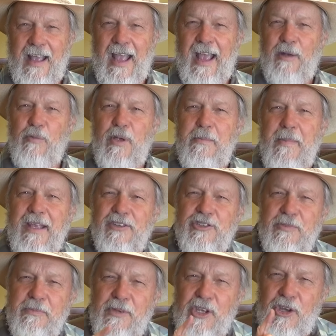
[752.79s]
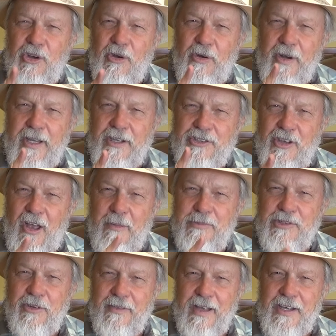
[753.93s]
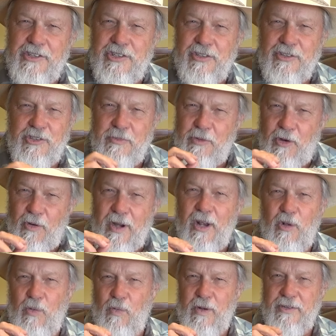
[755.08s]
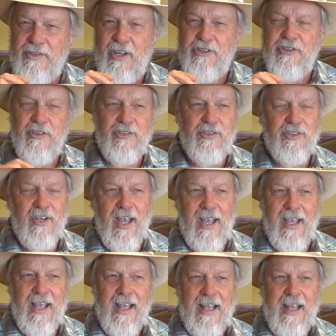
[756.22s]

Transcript: And we make some curious observations, some critical ones, I should say,